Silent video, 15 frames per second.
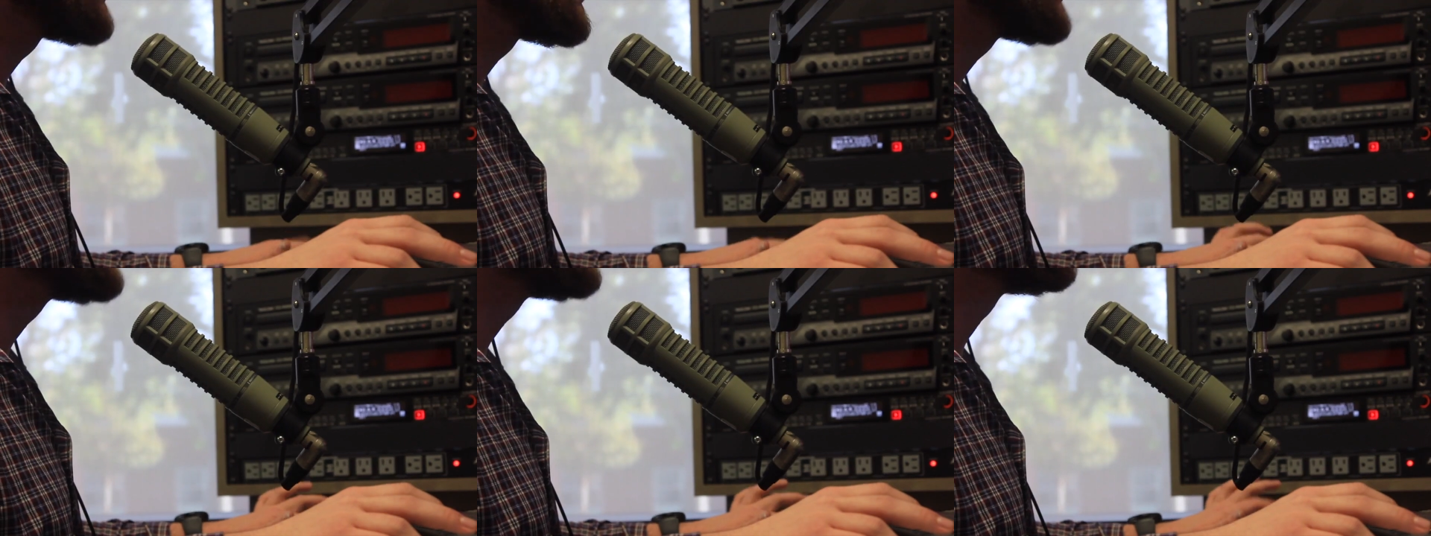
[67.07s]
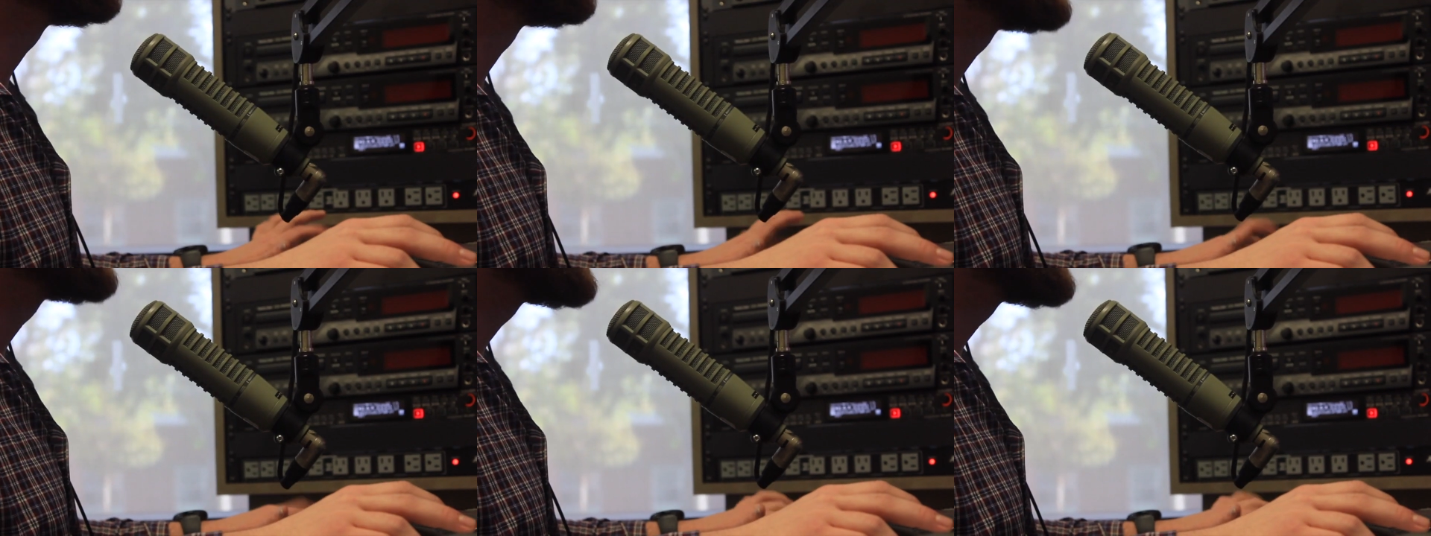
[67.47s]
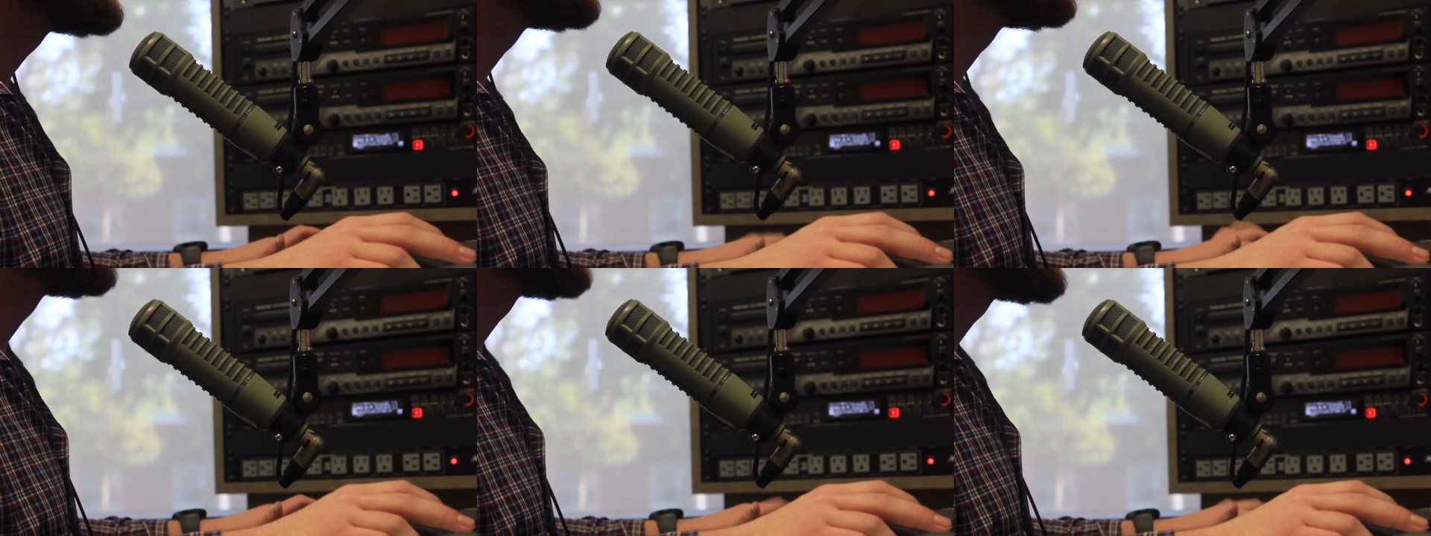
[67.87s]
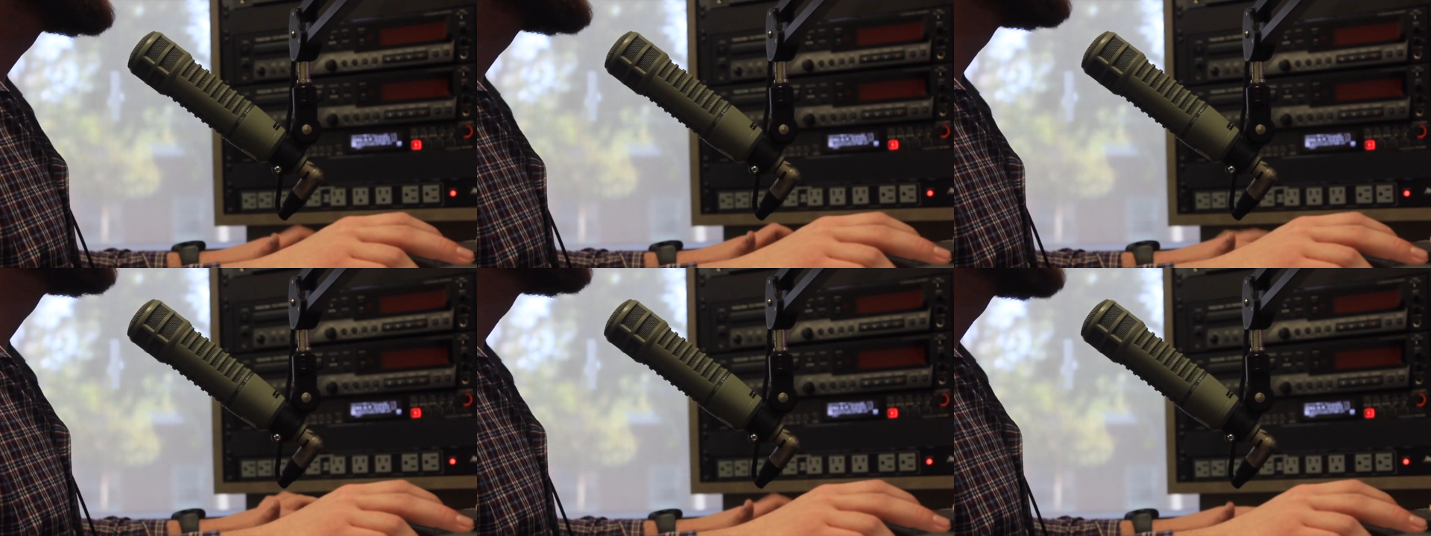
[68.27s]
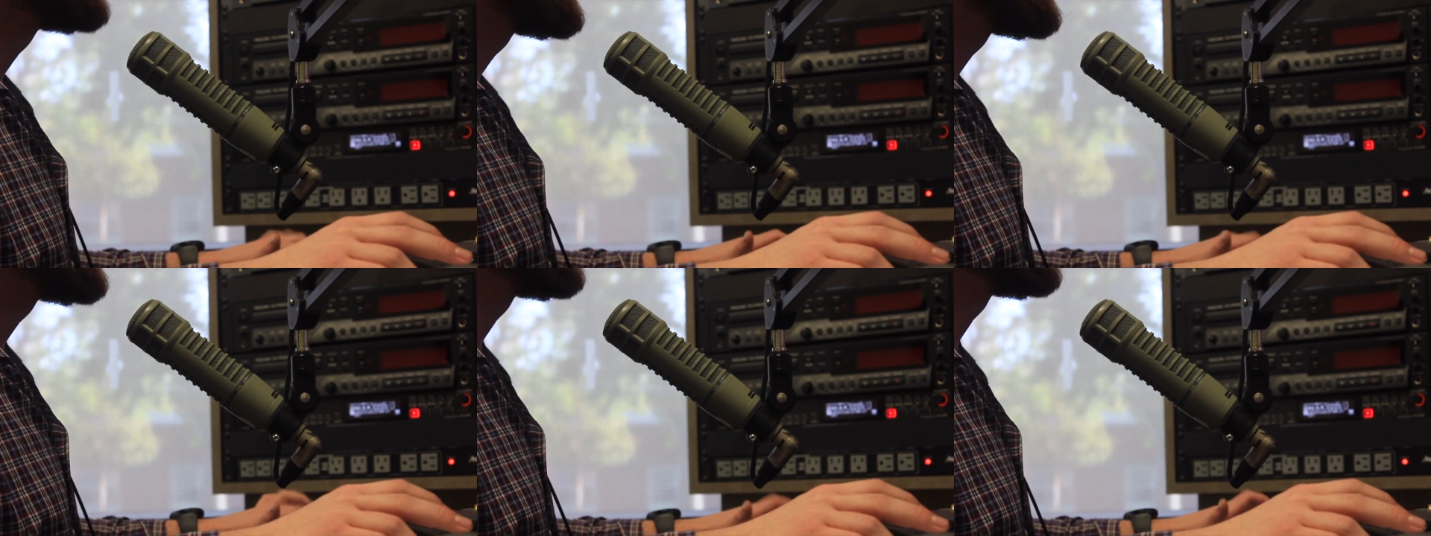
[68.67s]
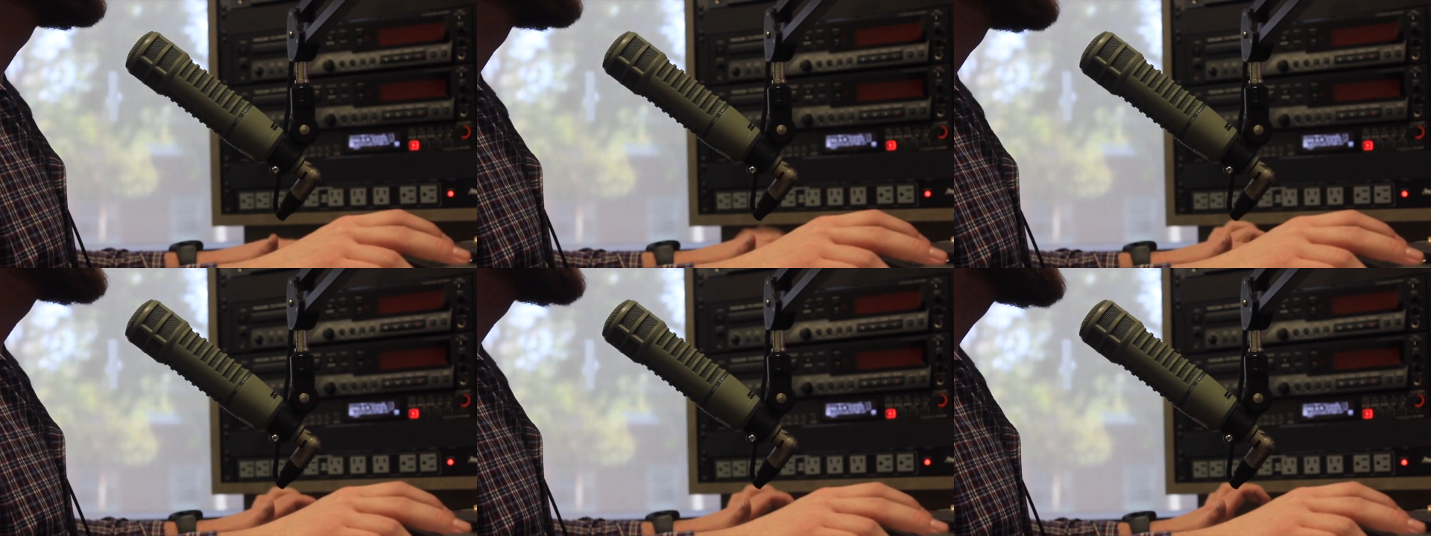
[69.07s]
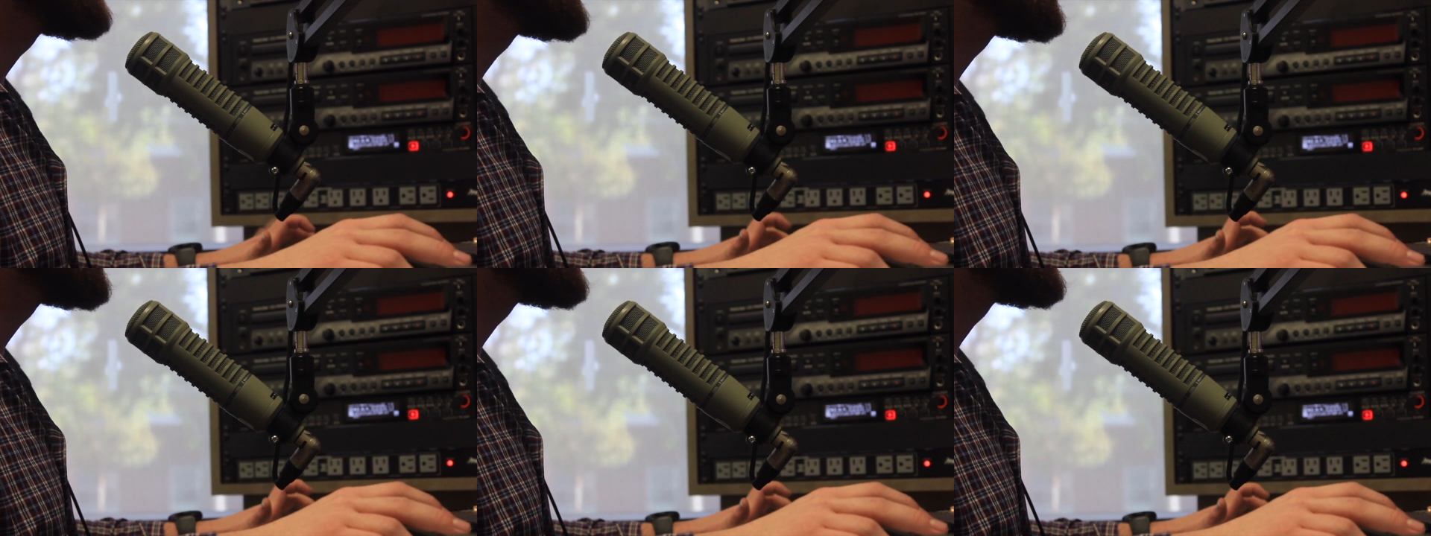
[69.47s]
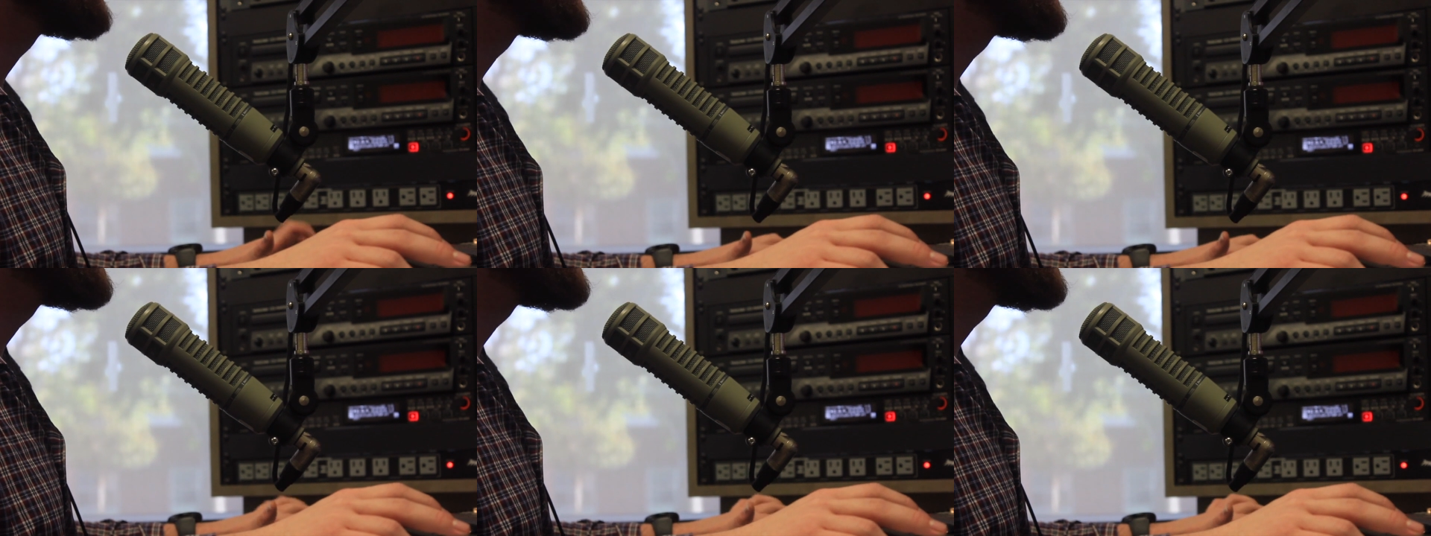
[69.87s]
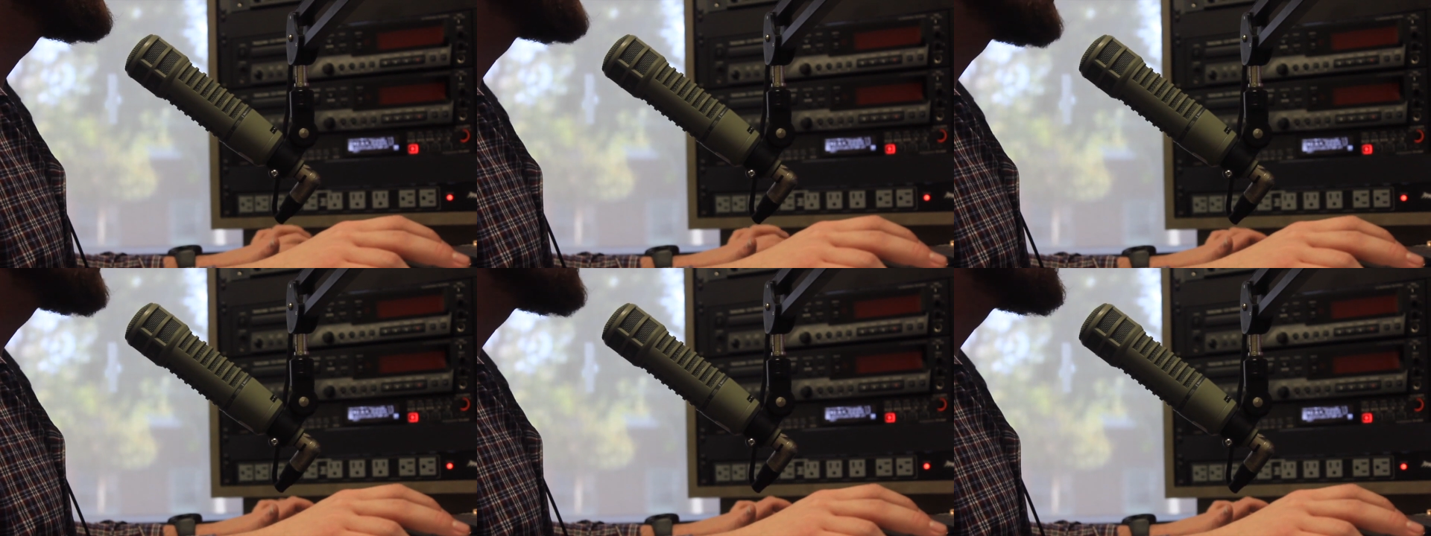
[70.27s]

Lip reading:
[unreadable: no face in view]